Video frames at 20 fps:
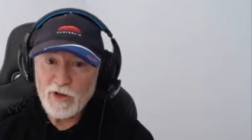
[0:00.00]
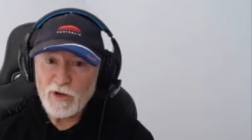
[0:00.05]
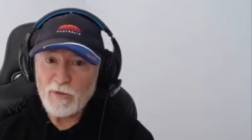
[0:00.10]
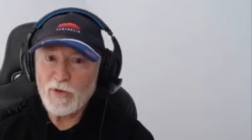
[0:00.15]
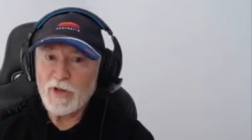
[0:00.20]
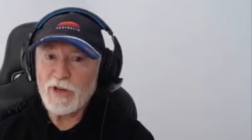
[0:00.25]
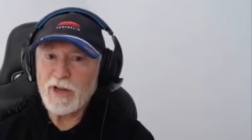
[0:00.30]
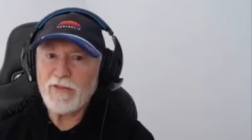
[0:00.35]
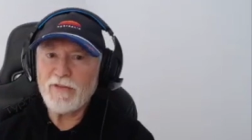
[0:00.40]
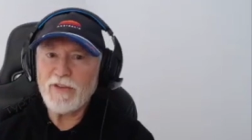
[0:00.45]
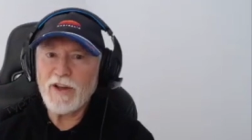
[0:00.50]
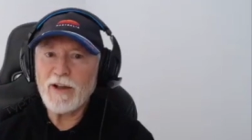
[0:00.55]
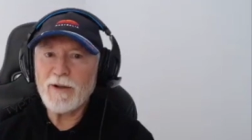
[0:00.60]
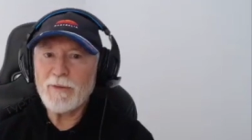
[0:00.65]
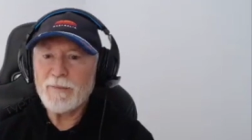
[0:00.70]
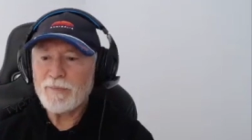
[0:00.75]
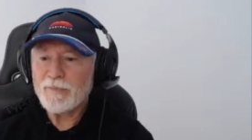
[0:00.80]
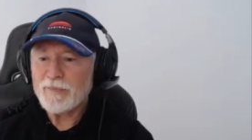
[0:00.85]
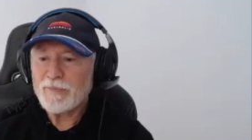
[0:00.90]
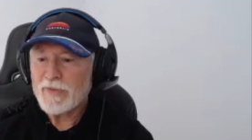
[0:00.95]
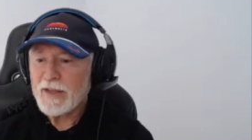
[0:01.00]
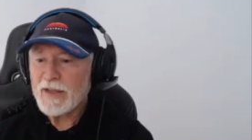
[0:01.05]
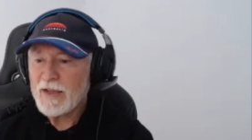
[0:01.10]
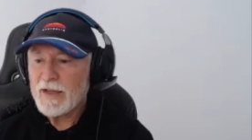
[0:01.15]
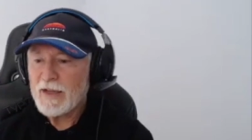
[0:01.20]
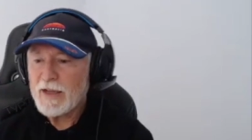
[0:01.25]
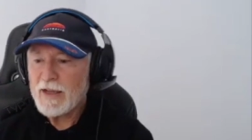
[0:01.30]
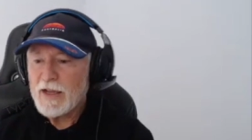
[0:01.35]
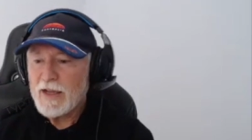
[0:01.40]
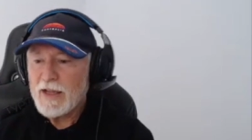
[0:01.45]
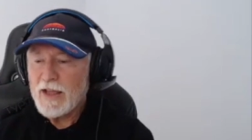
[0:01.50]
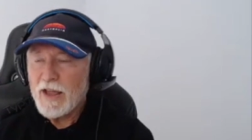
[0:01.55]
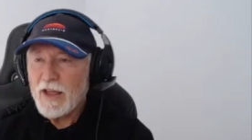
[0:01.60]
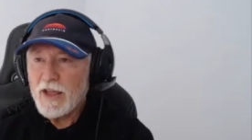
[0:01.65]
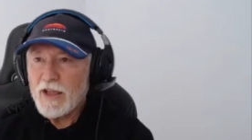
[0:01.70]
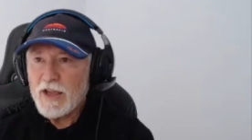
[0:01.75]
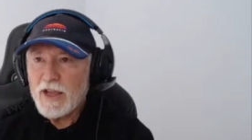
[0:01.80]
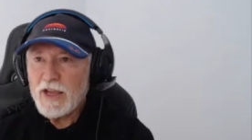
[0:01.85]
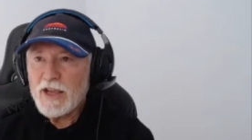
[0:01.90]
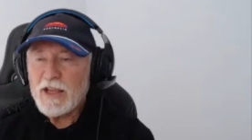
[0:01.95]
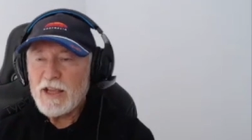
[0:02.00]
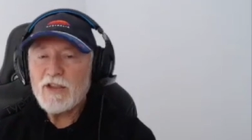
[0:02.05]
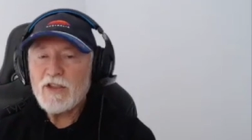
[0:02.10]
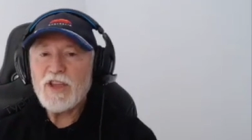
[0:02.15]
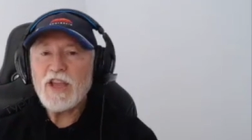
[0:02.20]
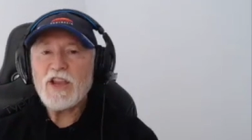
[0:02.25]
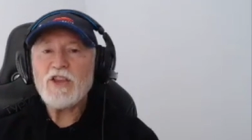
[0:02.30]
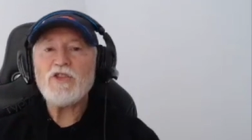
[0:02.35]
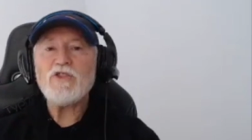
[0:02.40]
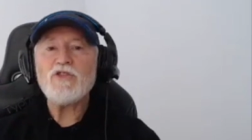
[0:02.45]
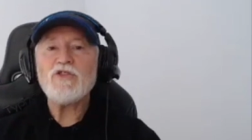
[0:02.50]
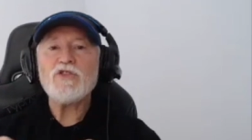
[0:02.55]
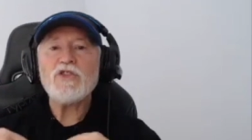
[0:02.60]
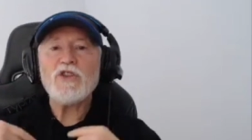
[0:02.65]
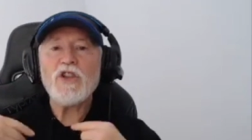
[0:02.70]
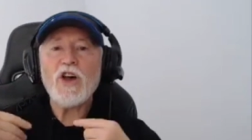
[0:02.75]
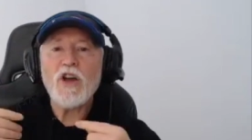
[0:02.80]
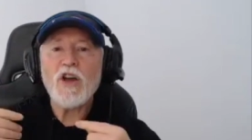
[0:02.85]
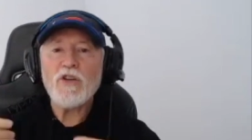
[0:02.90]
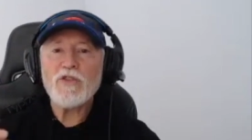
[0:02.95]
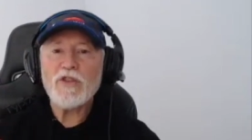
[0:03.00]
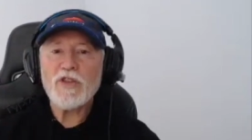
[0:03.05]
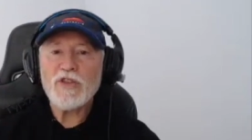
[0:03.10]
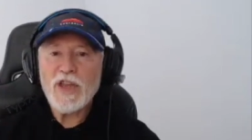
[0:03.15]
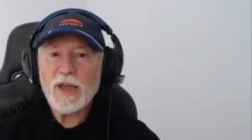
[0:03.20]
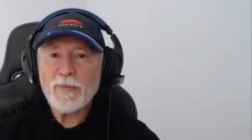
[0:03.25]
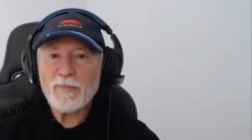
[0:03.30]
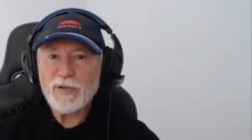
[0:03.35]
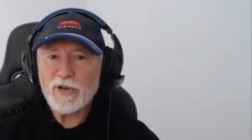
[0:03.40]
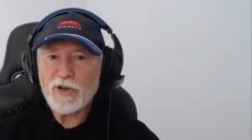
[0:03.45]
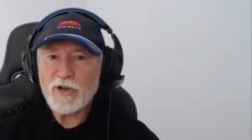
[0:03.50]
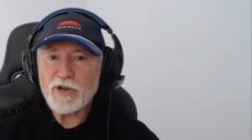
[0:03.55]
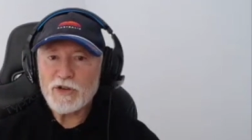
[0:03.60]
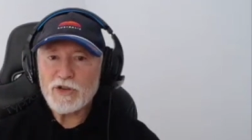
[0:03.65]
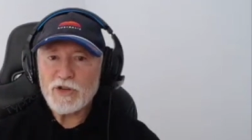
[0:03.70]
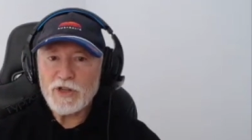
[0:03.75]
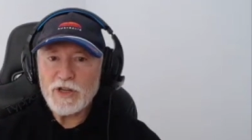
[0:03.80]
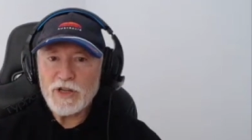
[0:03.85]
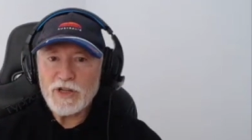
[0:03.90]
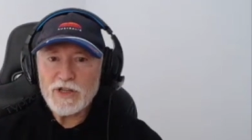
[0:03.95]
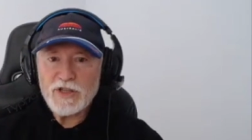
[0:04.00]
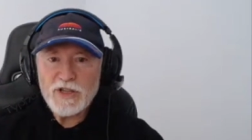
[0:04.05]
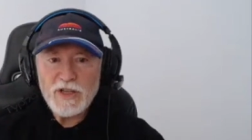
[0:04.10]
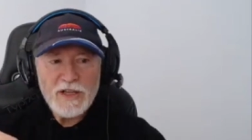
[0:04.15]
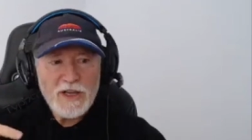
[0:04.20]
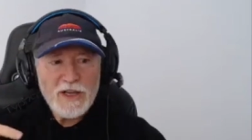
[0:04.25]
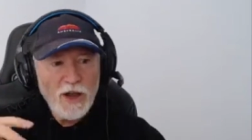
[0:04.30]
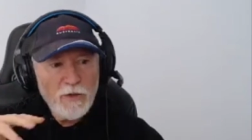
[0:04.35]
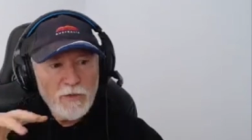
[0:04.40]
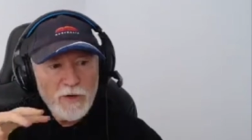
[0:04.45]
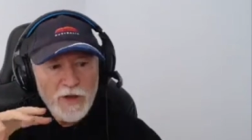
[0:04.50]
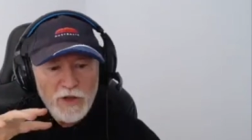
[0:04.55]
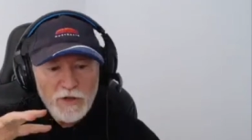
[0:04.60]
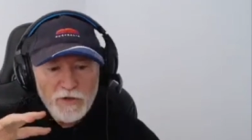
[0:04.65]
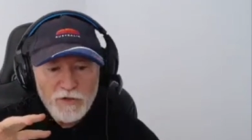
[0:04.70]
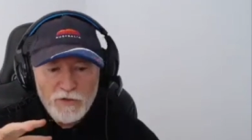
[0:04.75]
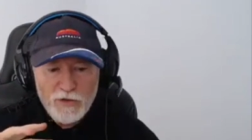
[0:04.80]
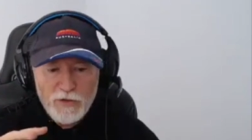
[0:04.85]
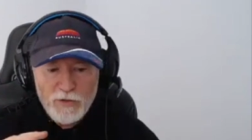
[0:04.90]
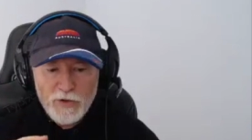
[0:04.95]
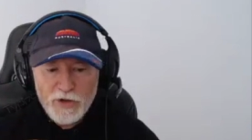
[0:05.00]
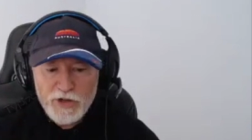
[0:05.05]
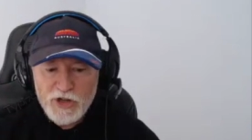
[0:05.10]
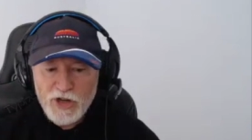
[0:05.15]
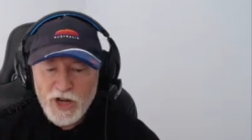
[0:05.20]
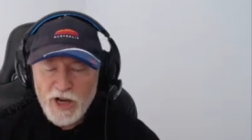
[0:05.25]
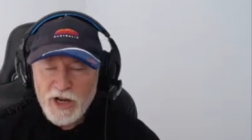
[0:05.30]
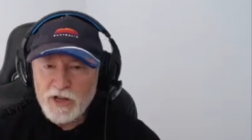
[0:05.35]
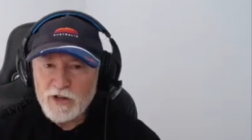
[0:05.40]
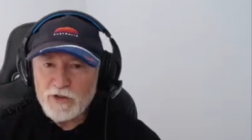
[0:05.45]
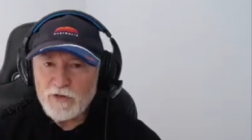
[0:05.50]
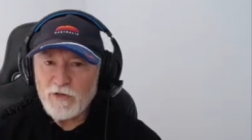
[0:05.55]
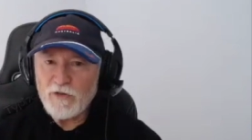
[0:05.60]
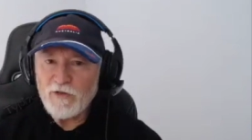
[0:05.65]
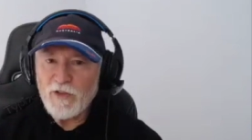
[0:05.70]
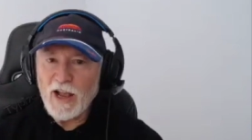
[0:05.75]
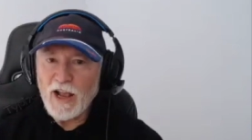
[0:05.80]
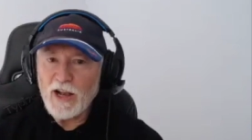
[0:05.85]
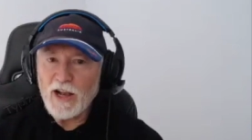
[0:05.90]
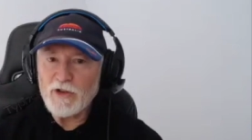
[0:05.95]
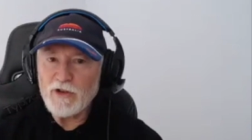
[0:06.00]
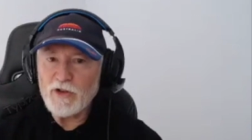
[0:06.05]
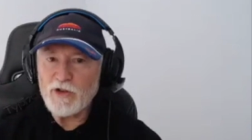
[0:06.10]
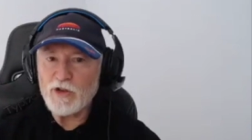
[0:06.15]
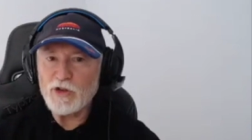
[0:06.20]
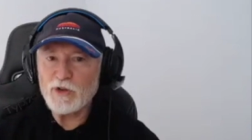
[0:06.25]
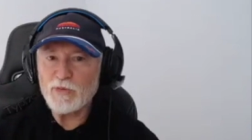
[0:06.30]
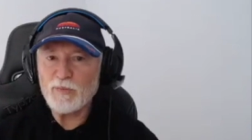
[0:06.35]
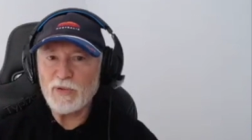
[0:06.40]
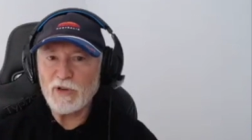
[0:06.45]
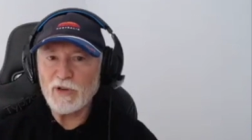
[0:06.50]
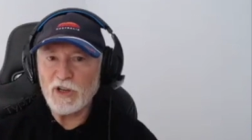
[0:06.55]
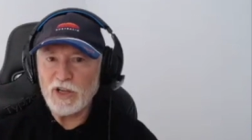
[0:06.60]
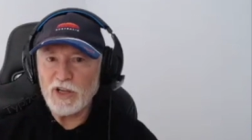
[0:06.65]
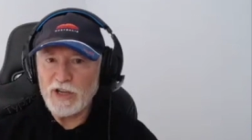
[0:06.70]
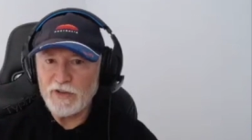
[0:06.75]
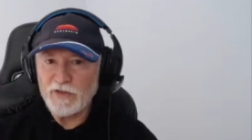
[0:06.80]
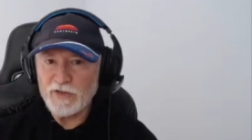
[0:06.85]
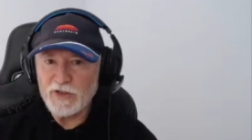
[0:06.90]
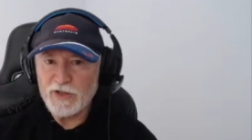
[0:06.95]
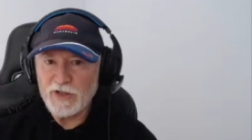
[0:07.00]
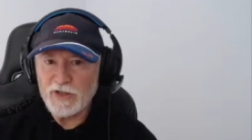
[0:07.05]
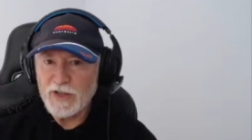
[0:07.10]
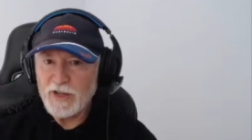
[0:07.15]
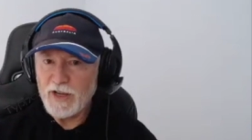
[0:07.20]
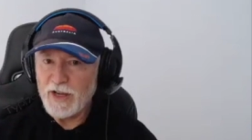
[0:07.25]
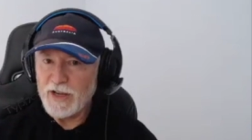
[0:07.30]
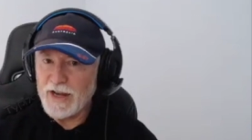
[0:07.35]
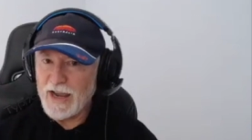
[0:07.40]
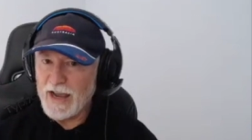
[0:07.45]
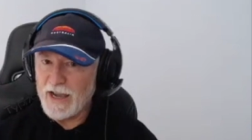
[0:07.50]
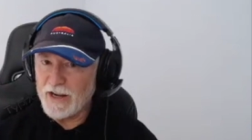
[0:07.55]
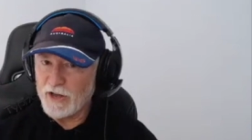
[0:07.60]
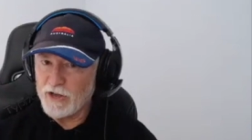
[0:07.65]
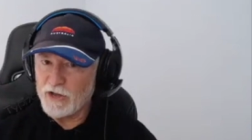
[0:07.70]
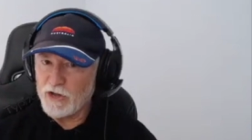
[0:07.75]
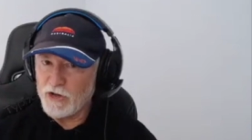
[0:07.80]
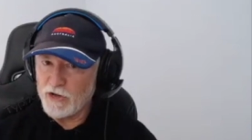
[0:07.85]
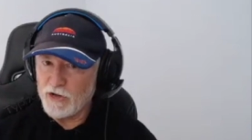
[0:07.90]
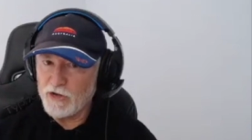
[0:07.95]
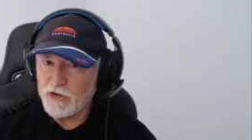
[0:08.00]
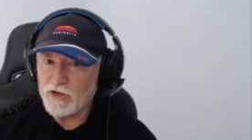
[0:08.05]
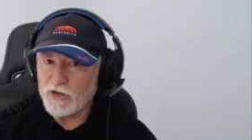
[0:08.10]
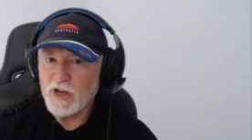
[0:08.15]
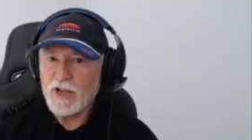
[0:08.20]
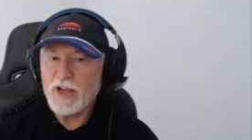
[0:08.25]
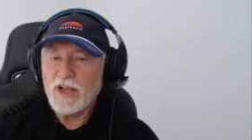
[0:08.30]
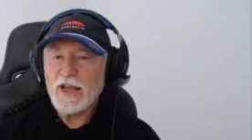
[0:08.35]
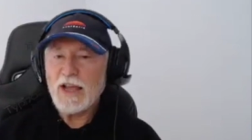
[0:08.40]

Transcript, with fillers: or whatever. Then you know that that person is going through a change of values, beliefs, and attitudes,